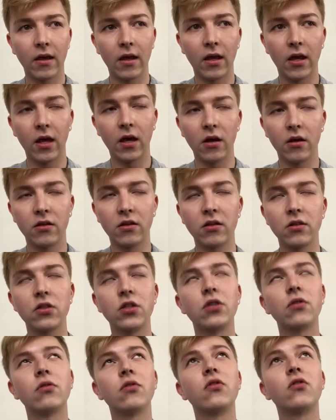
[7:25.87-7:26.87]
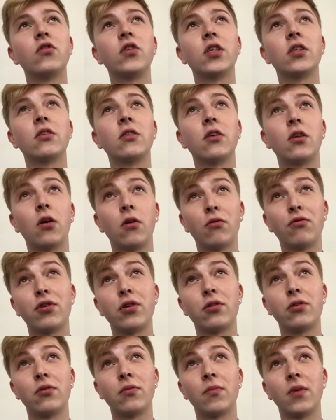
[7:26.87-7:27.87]
and she was just
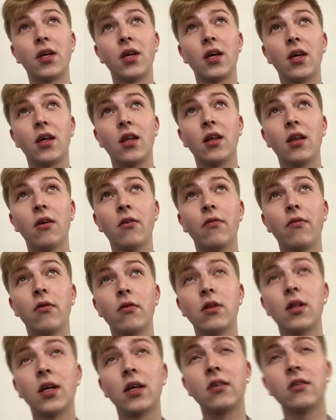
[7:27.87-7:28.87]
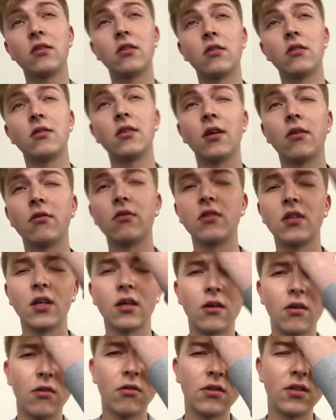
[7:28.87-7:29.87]
closer to me, and I felt like seriously, I was
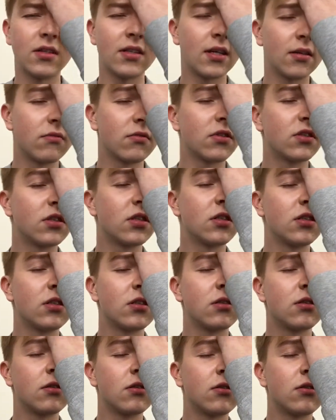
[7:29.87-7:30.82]
like all the time, shit,